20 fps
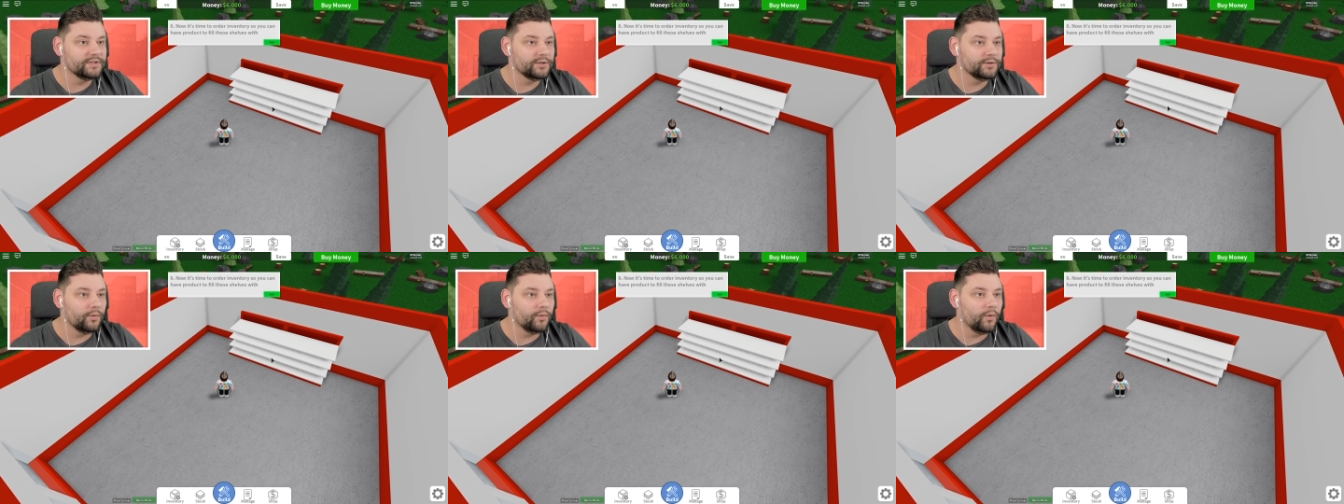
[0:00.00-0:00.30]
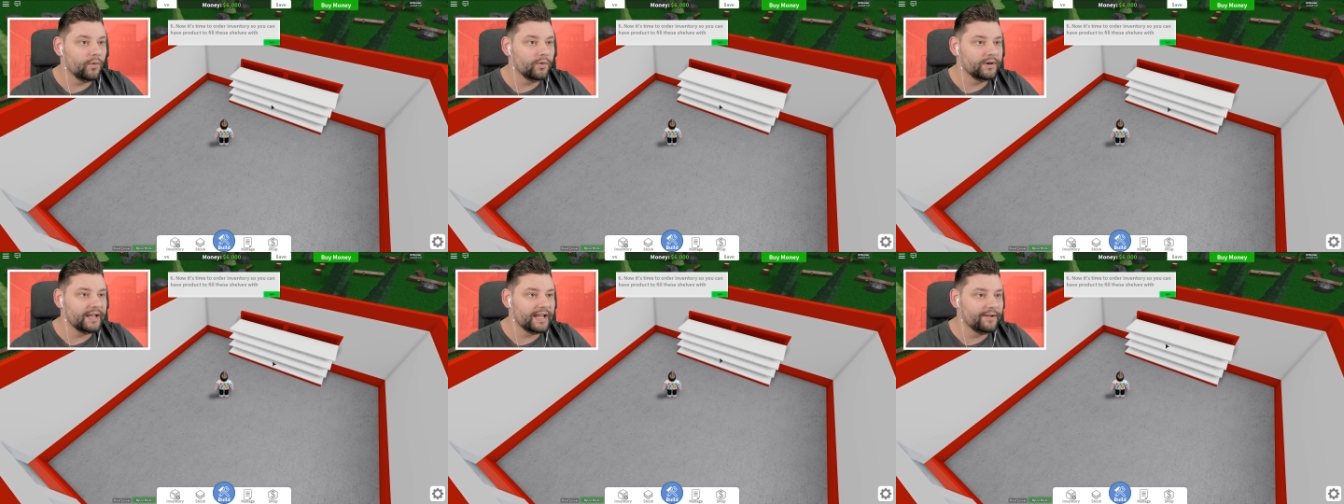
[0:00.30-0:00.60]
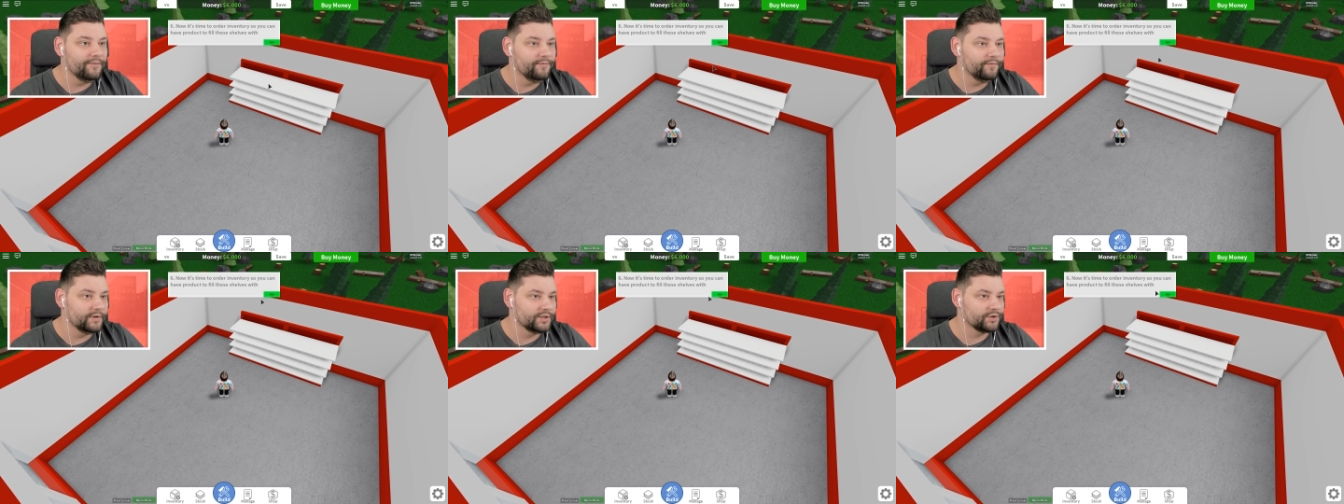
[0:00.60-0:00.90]
to order
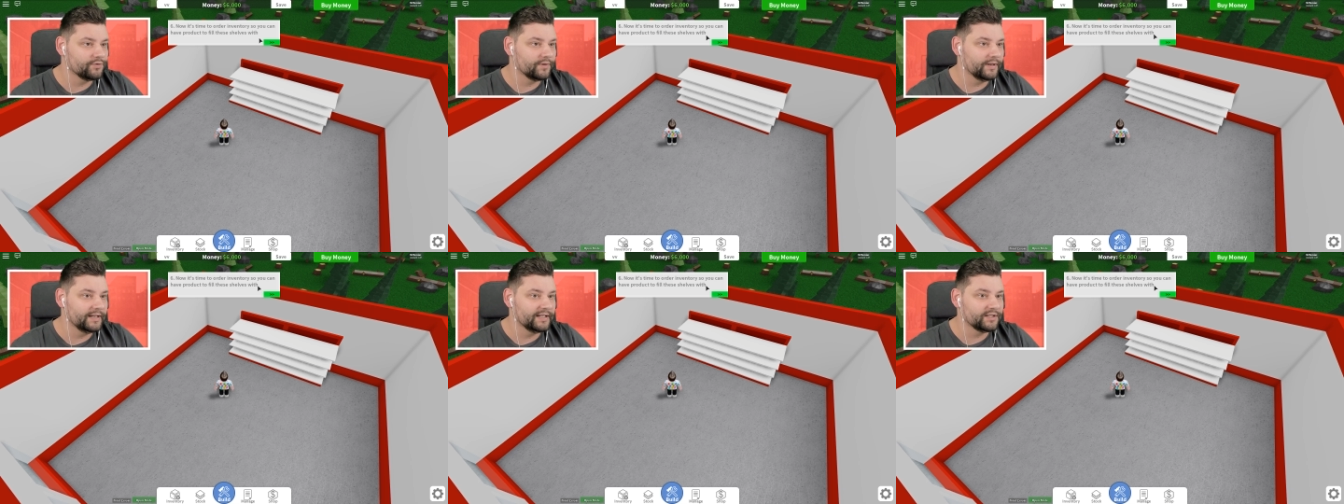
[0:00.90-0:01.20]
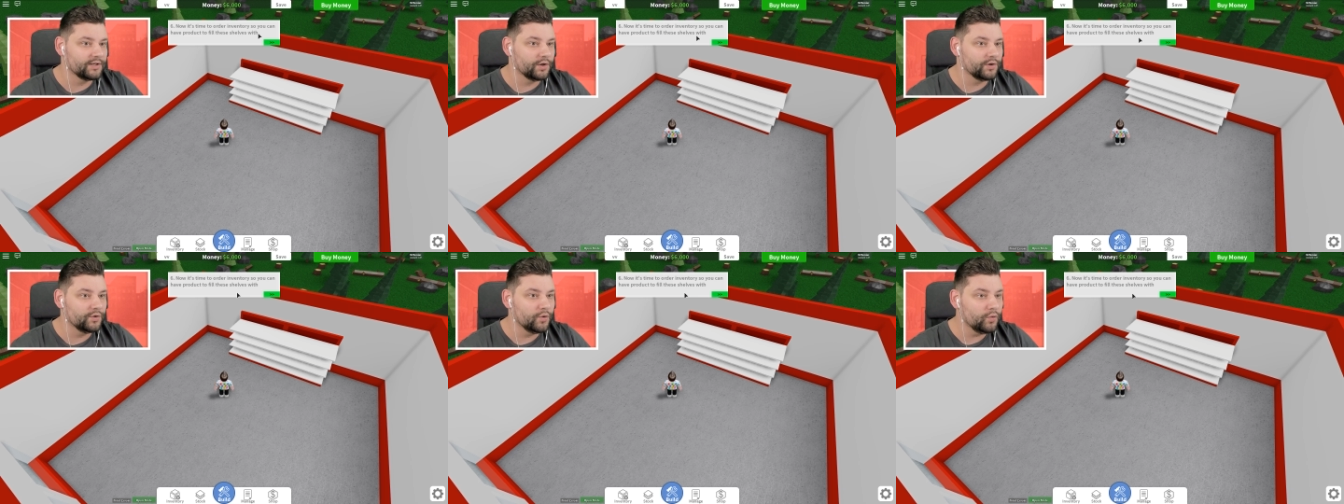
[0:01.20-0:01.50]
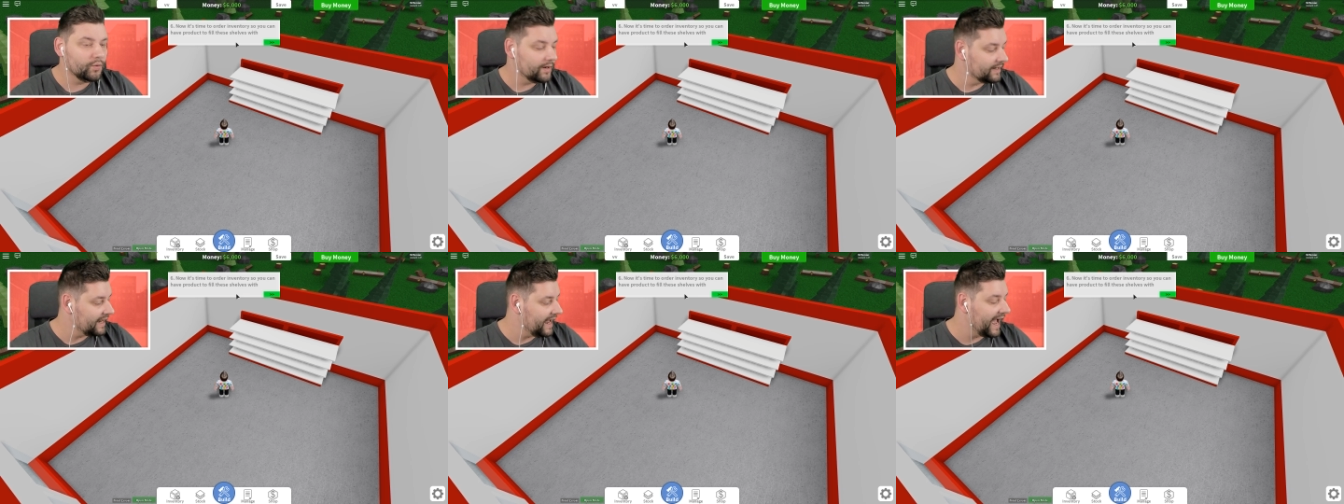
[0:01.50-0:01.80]
inventory so you
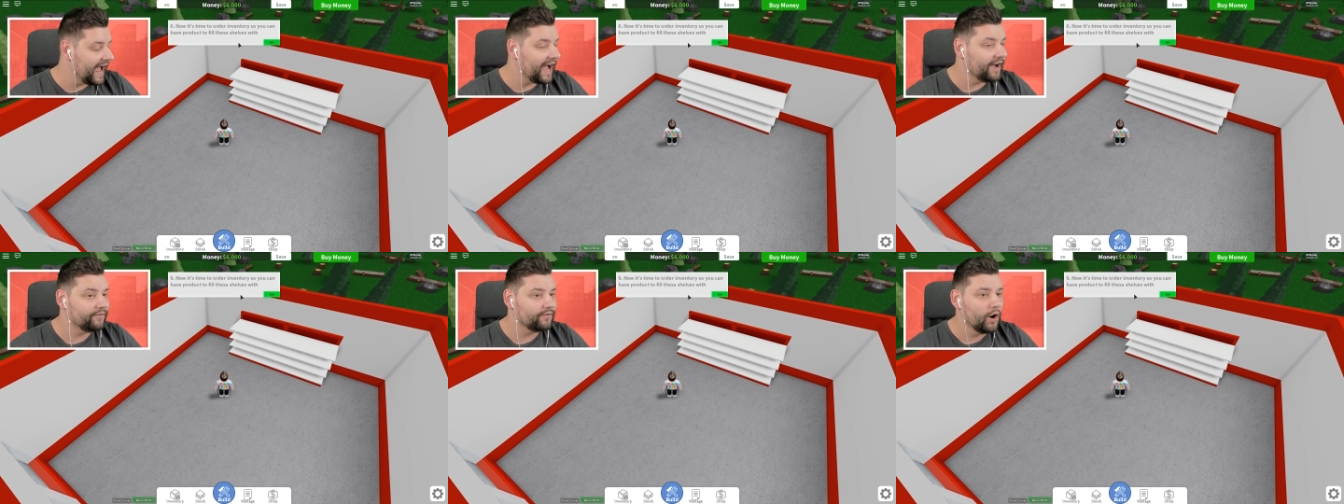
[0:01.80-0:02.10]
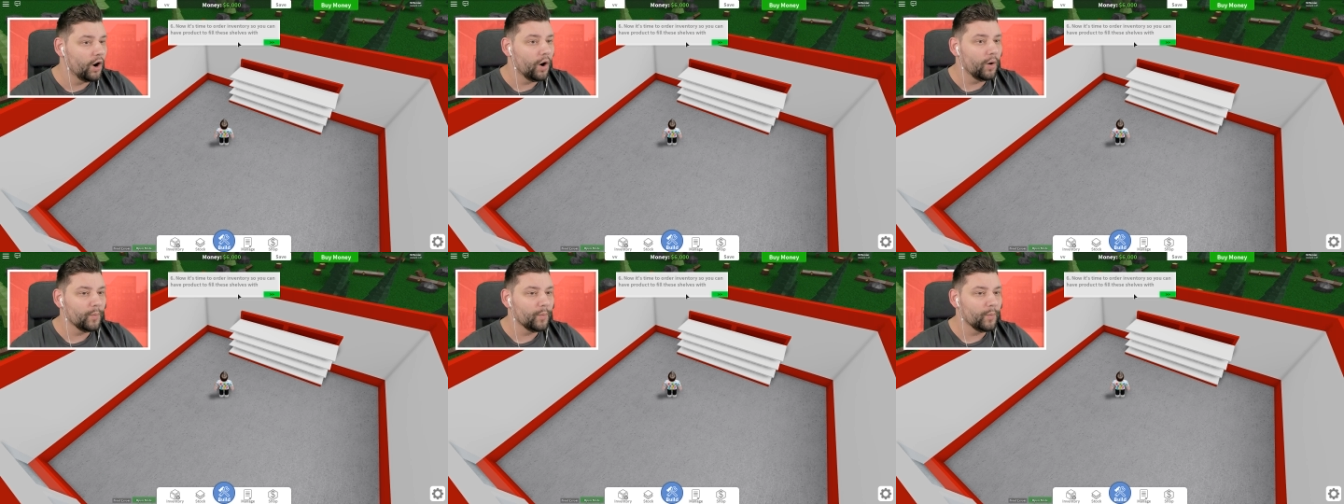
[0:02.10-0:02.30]
can have